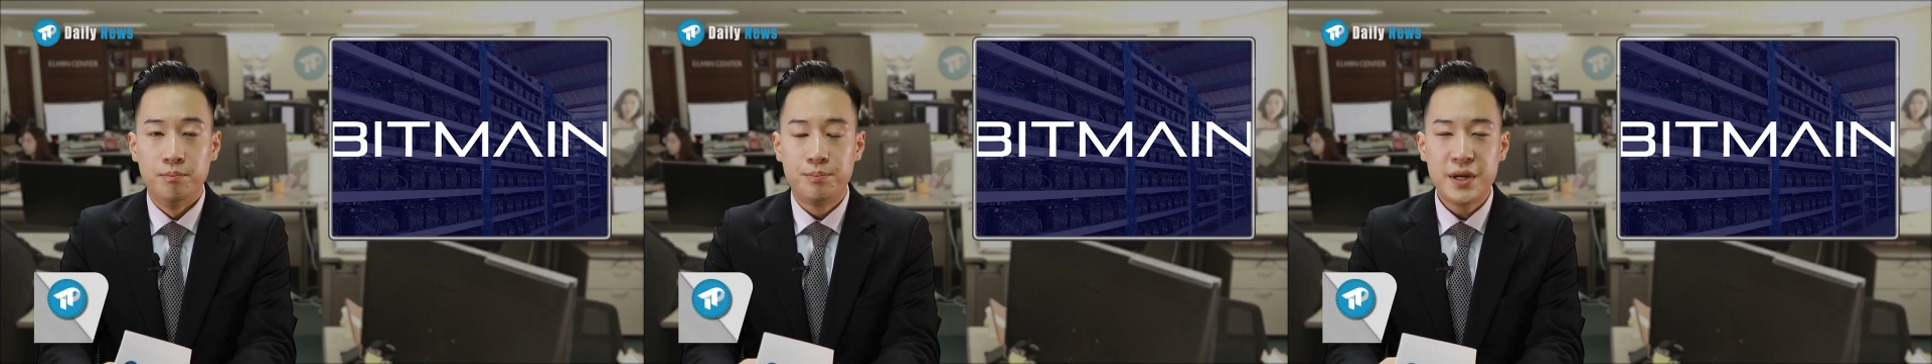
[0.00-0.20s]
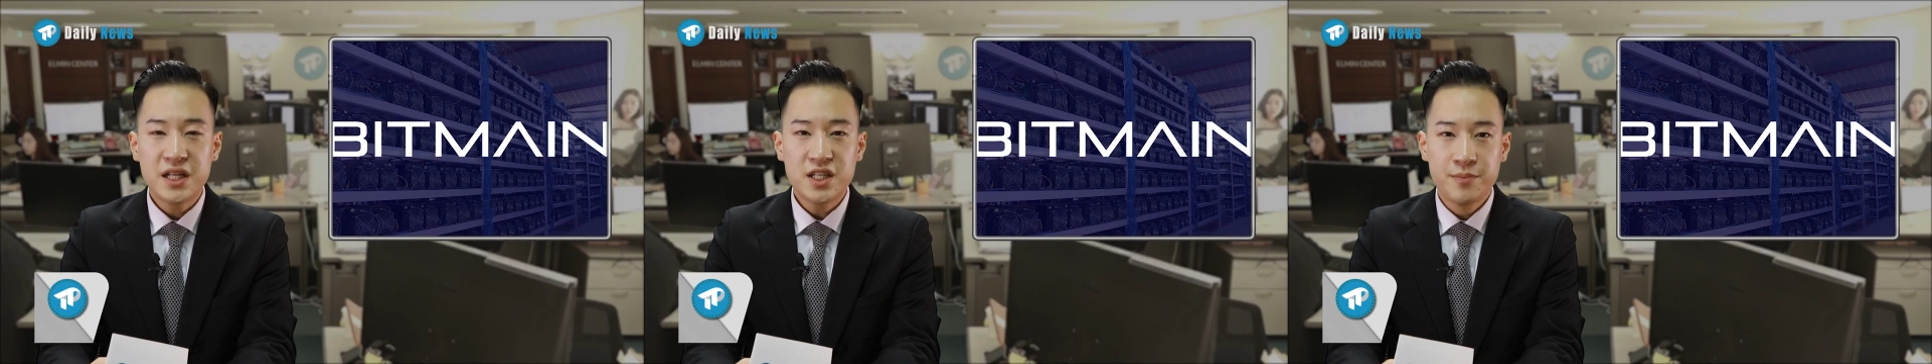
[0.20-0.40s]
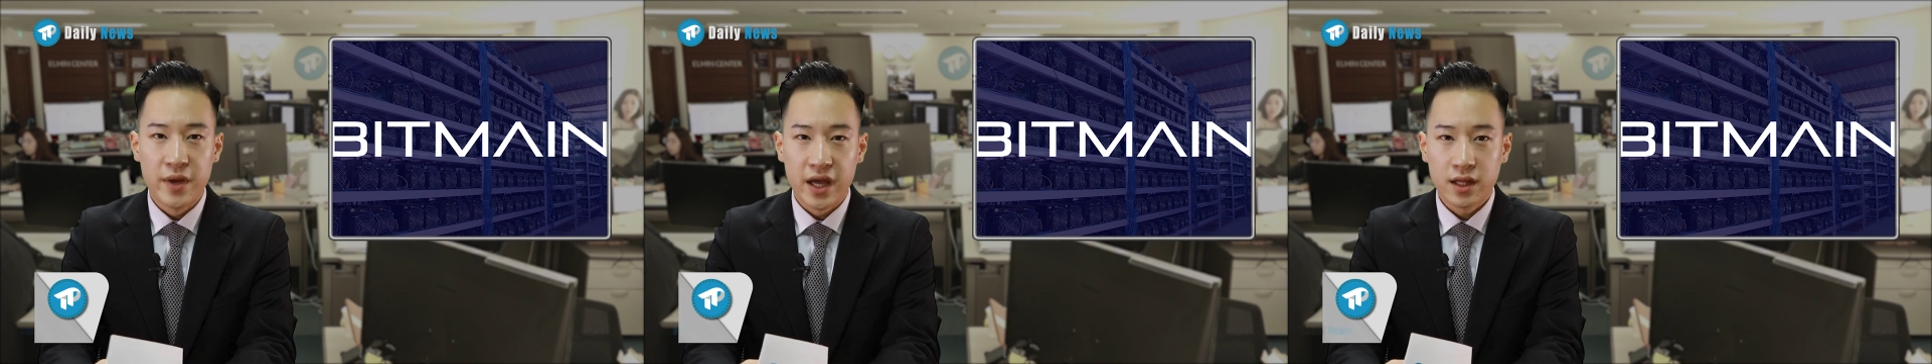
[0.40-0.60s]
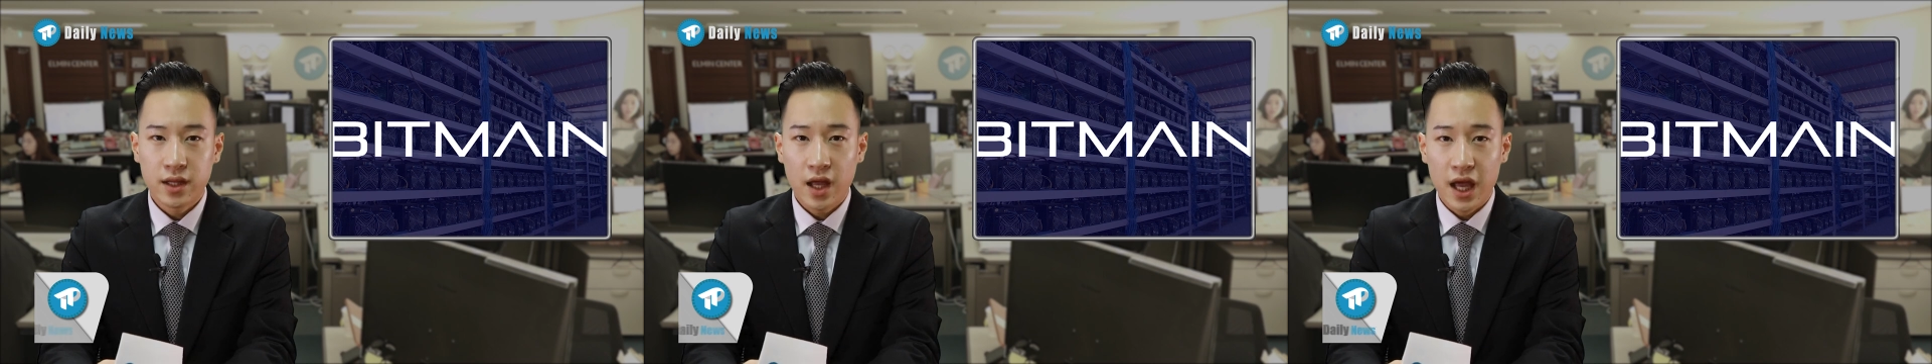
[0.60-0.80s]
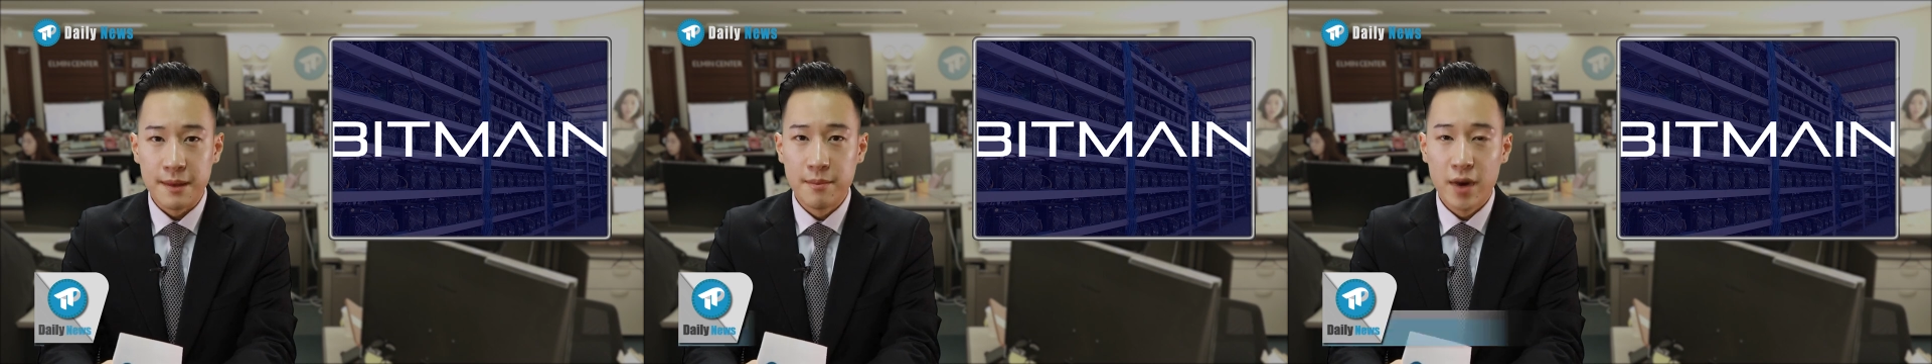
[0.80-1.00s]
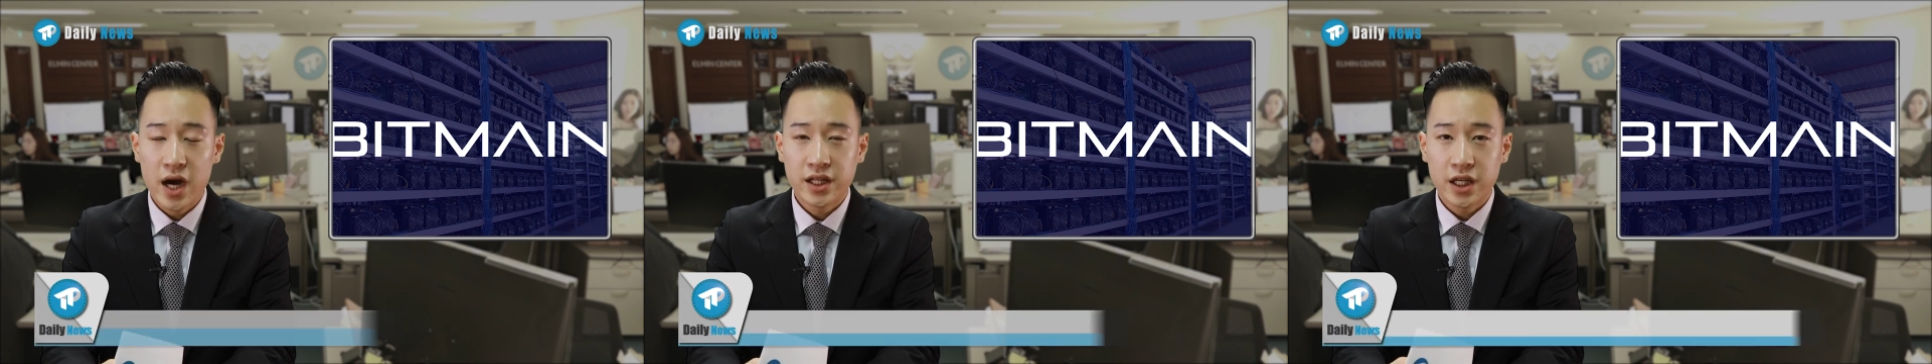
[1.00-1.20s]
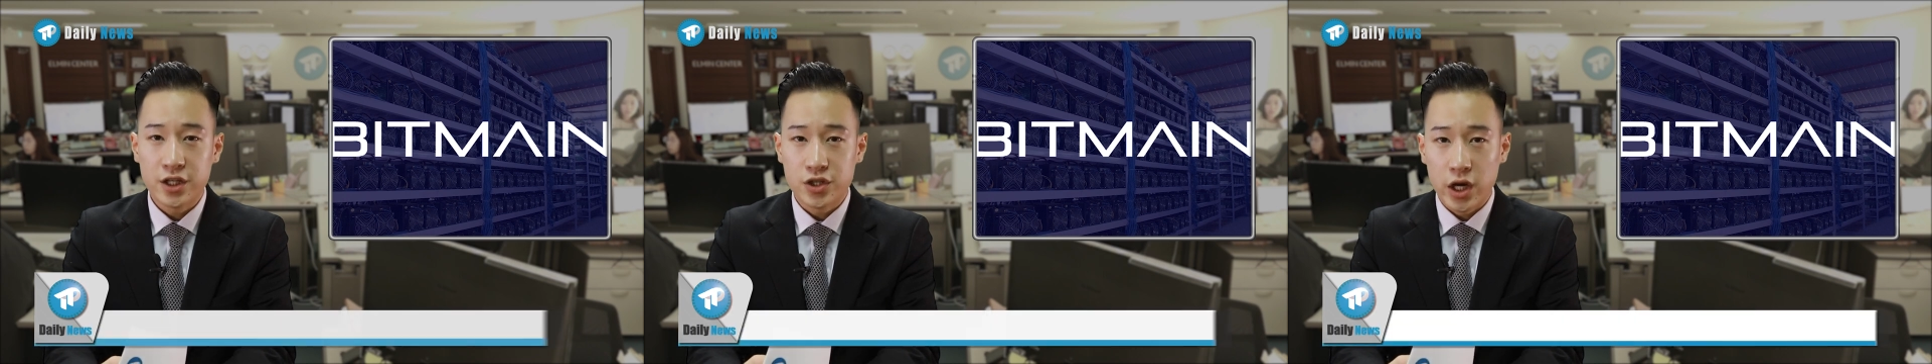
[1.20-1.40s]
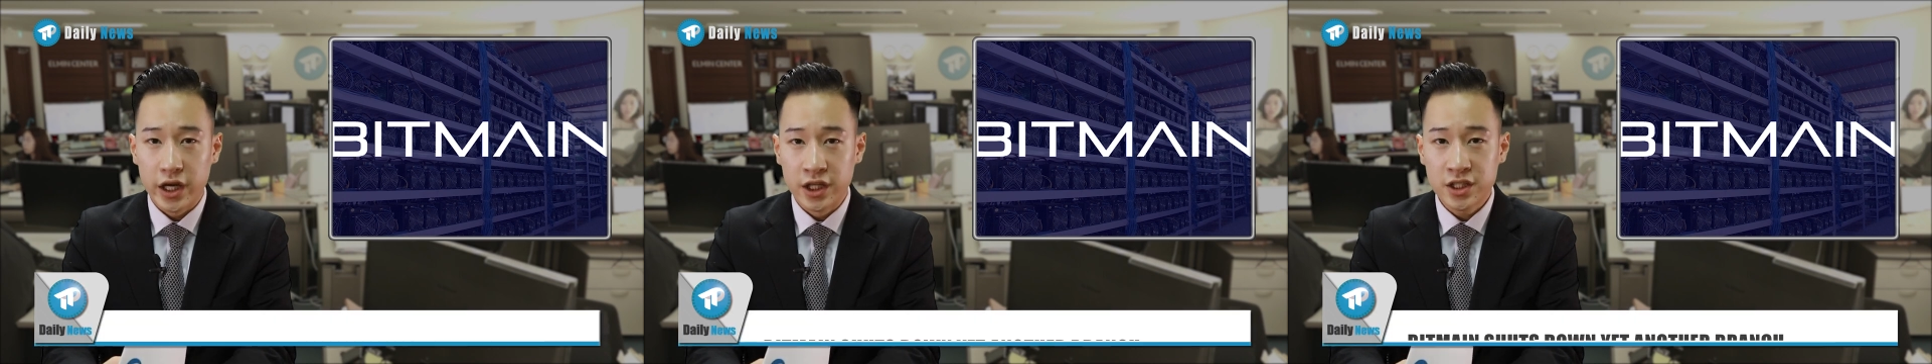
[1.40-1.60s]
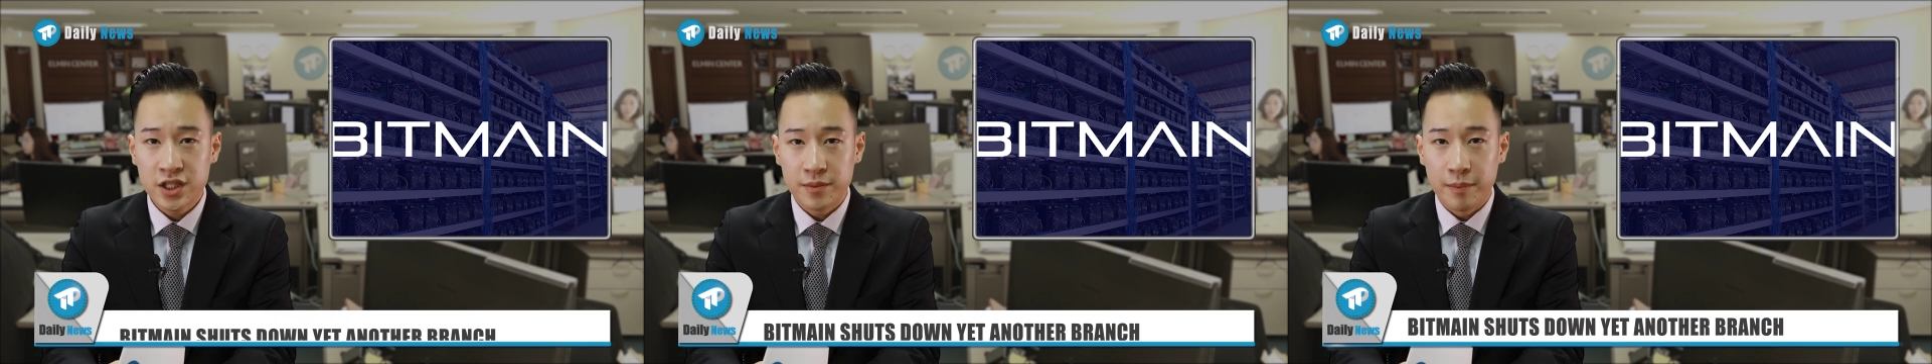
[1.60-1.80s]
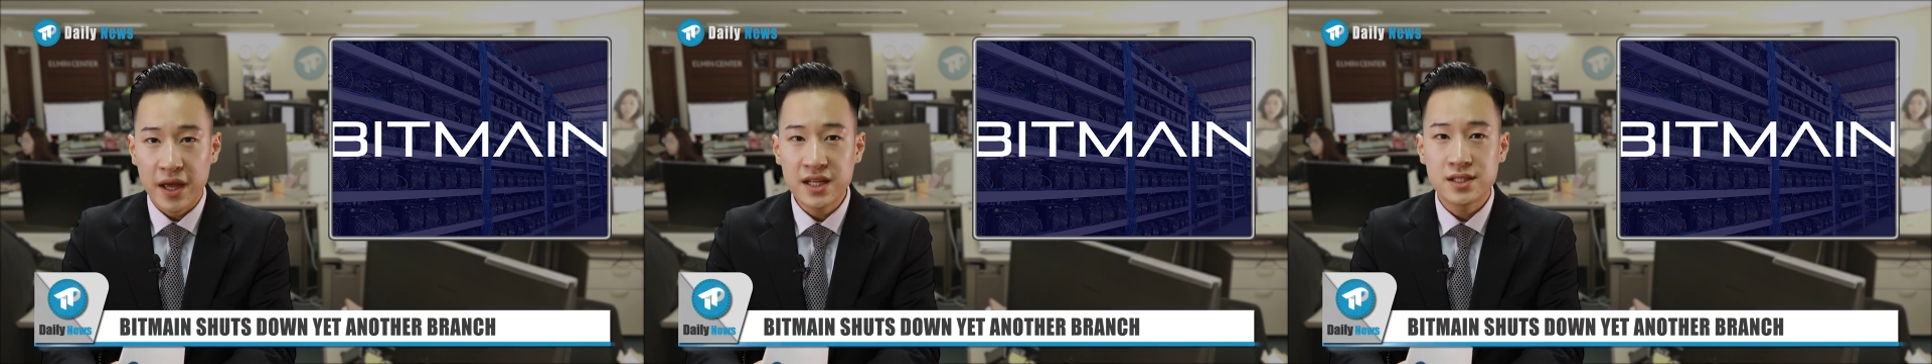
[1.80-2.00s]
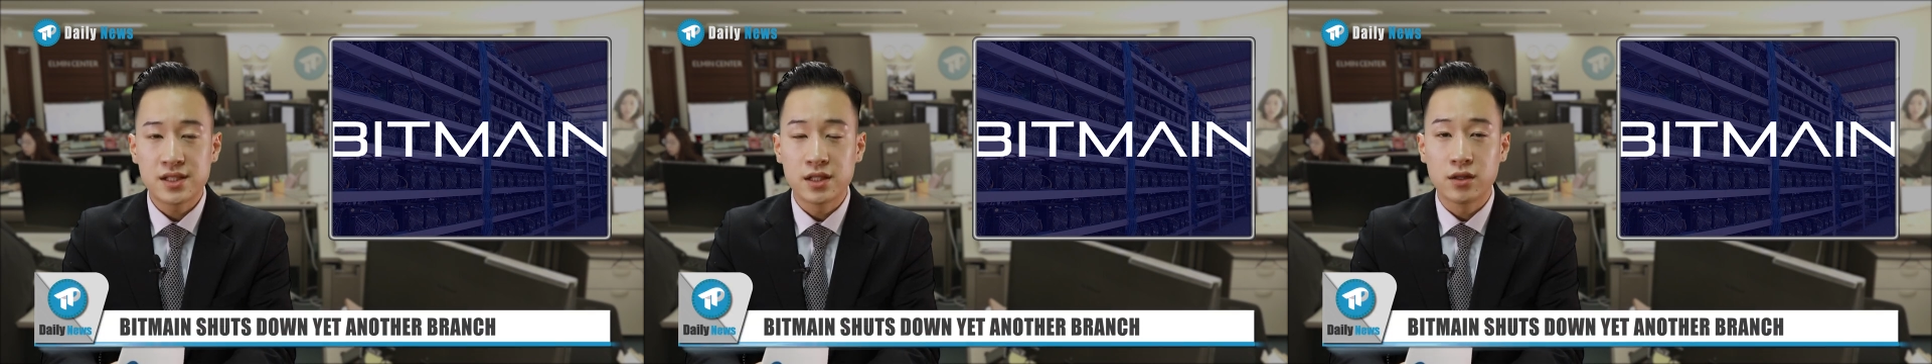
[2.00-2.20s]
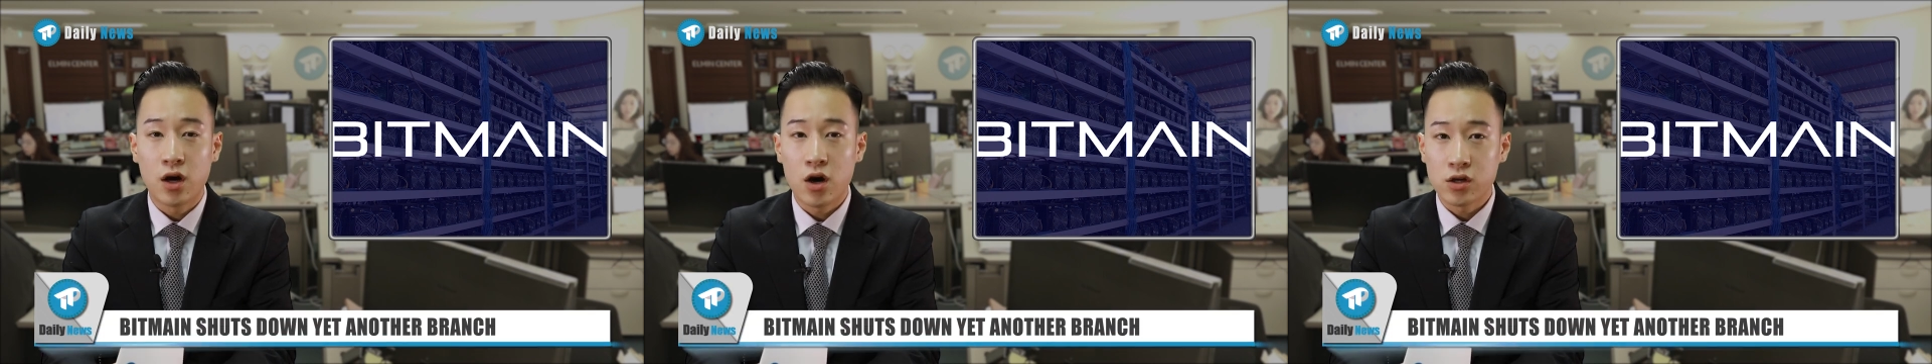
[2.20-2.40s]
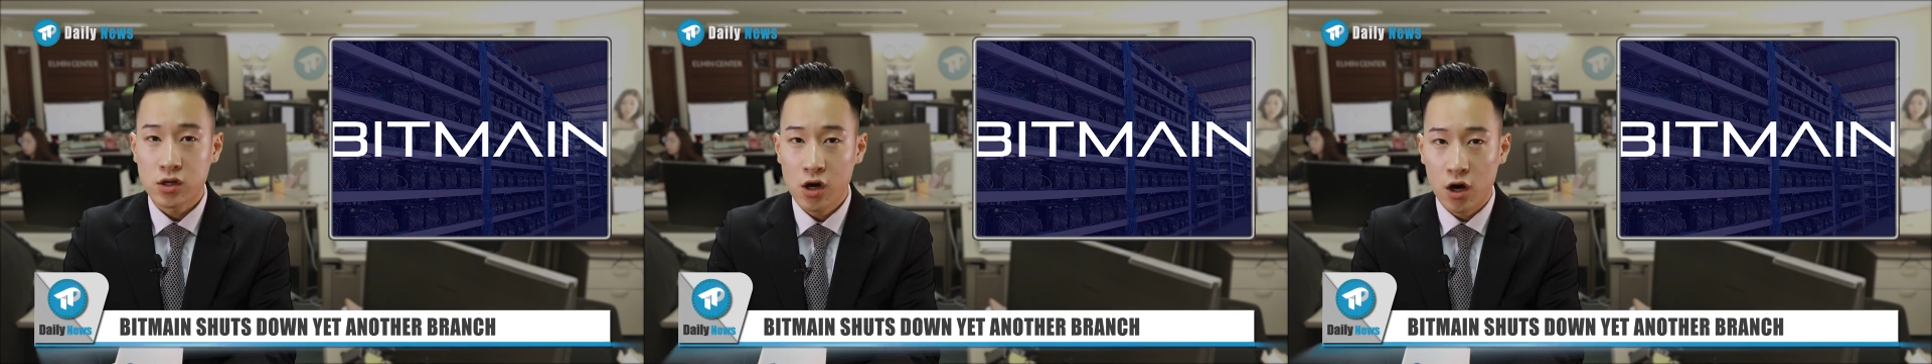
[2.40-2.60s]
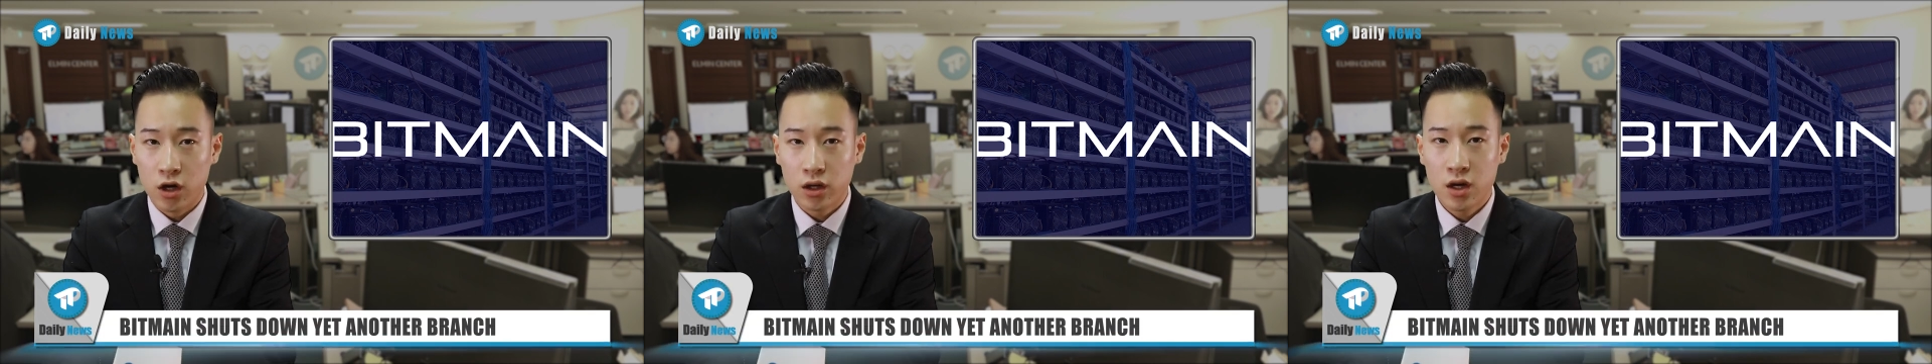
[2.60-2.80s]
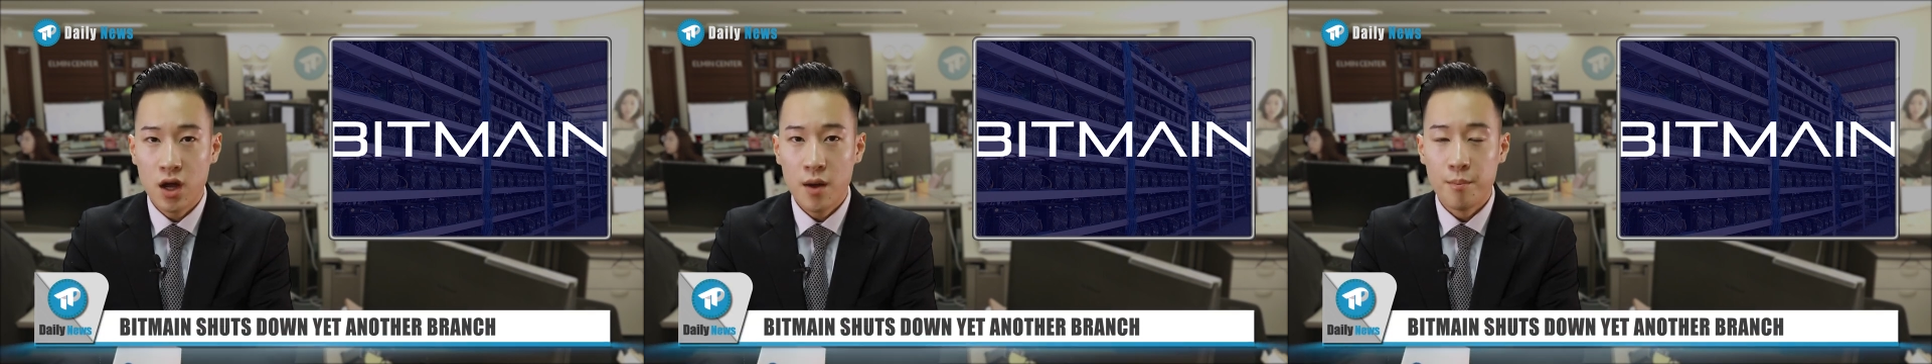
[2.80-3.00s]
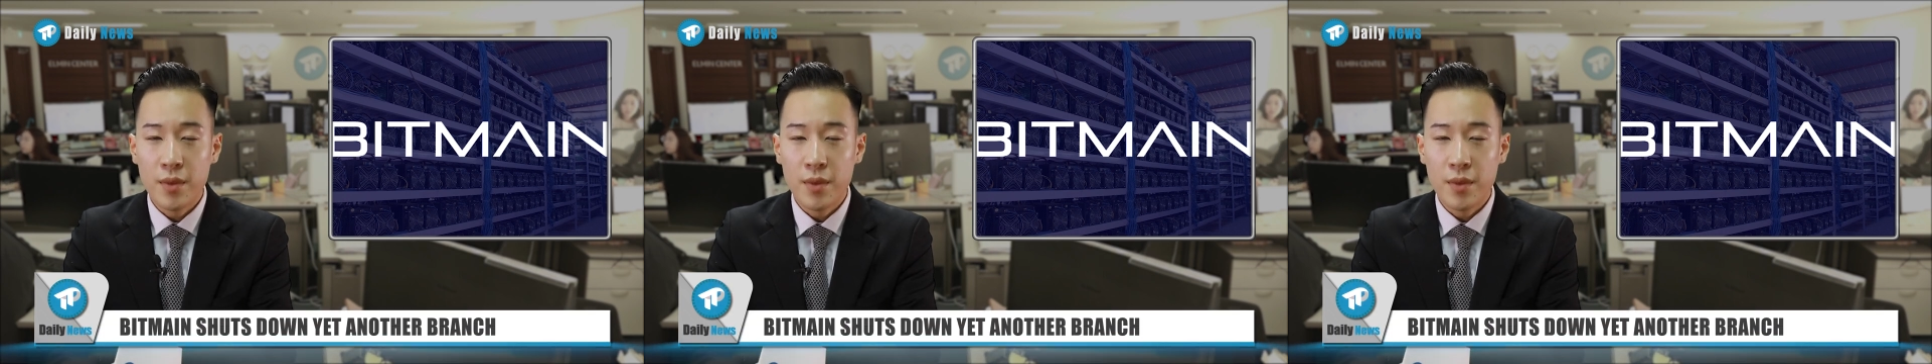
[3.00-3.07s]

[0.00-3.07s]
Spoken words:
BITMAIN, a mining giant based in Hong Kong,